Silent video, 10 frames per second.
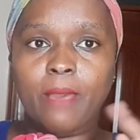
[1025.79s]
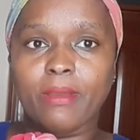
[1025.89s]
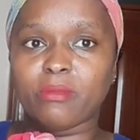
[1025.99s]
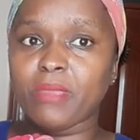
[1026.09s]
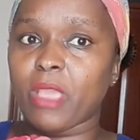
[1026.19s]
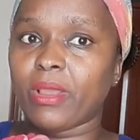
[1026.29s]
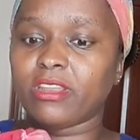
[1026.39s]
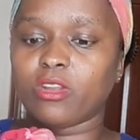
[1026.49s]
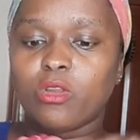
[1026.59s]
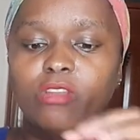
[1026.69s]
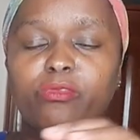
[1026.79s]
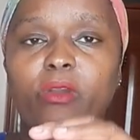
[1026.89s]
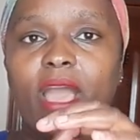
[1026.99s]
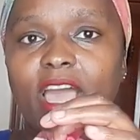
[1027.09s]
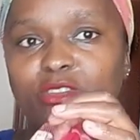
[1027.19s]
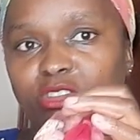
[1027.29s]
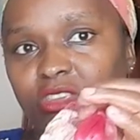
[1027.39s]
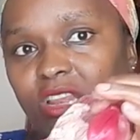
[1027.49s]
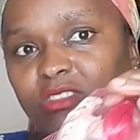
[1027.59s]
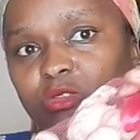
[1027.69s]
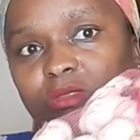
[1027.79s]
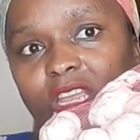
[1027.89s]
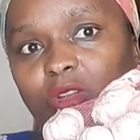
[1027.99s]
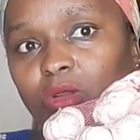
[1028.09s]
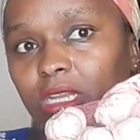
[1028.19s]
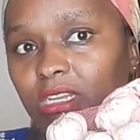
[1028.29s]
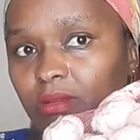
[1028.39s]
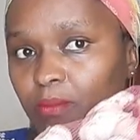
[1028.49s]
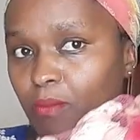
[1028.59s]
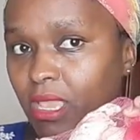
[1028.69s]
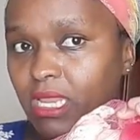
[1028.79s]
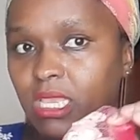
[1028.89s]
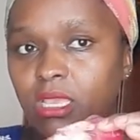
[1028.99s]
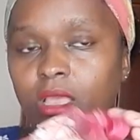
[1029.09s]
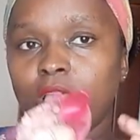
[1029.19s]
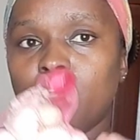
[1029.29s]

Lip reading: but me, I wanted only for 100 shillings because I don't need many.